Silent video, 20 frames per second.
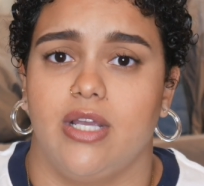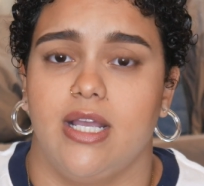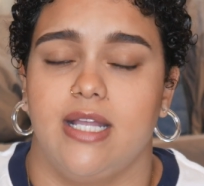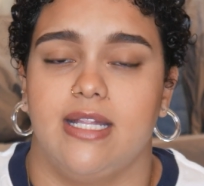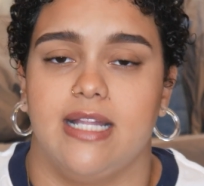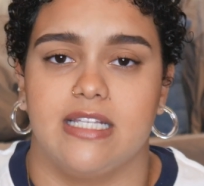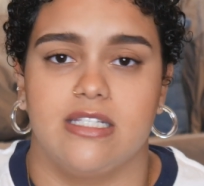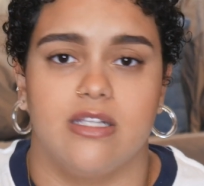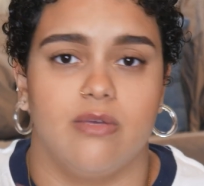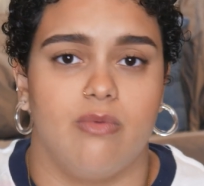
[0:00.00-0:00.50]
and
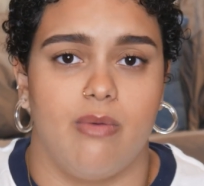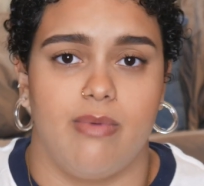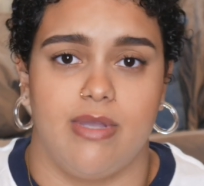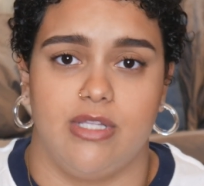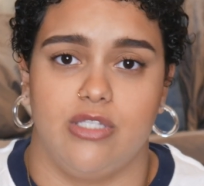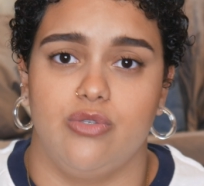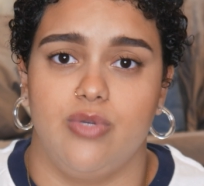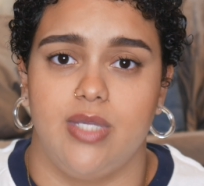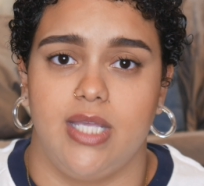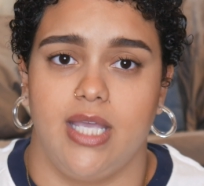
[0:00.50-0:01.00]
that's not what we
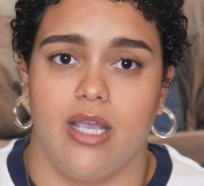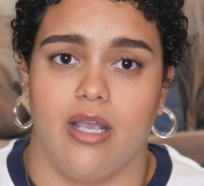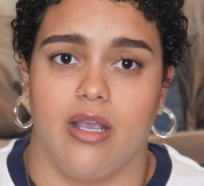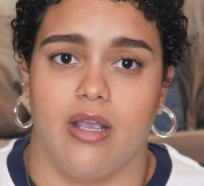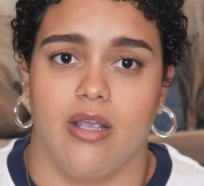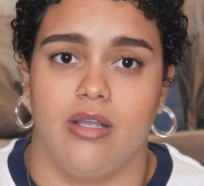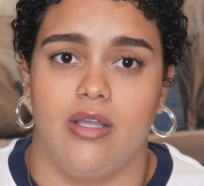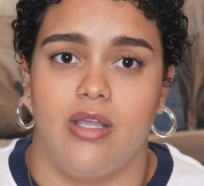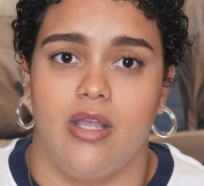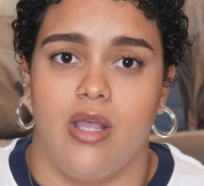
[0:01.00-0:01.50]
do here,
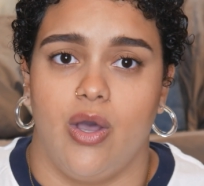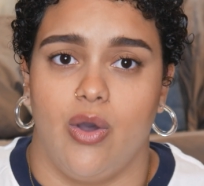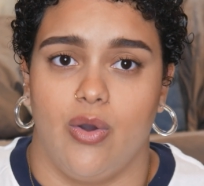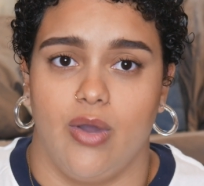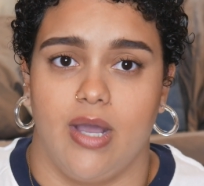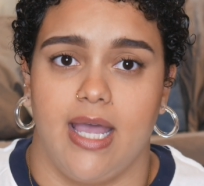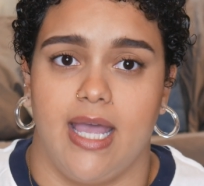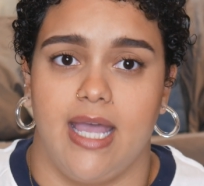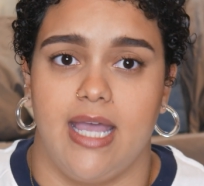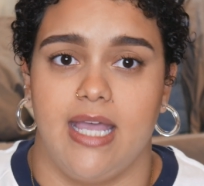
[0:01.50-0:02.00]

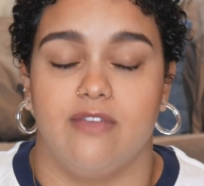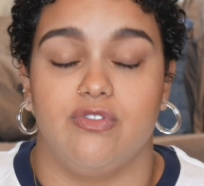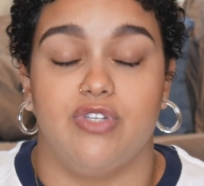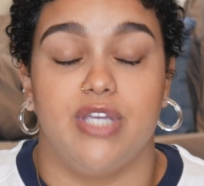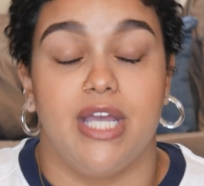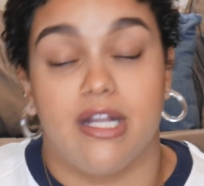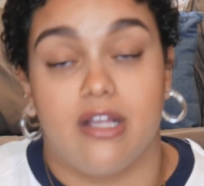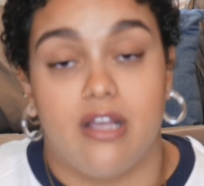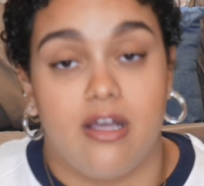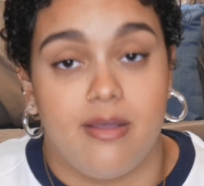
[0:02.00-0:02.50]
okay? If she
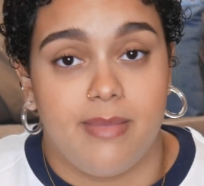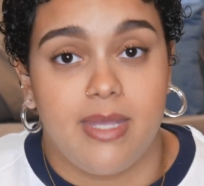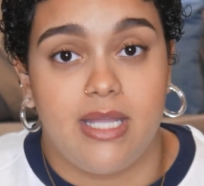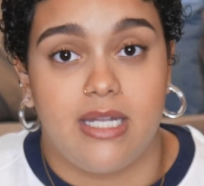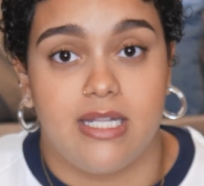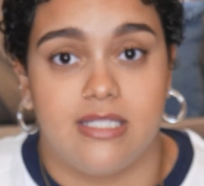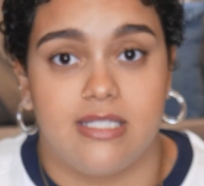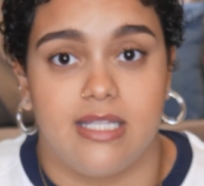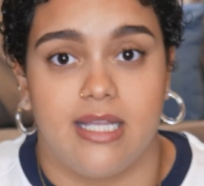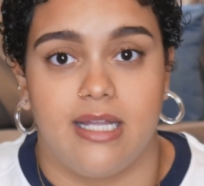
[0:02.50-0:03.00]
had come in
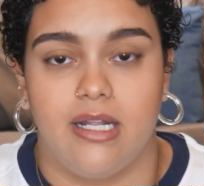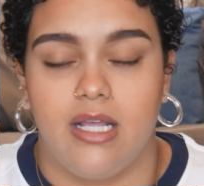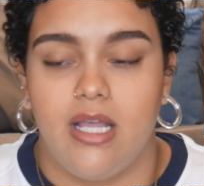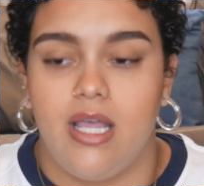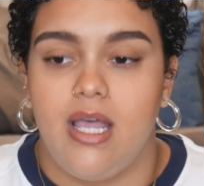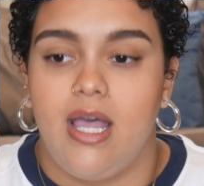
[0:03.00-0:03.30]
and said,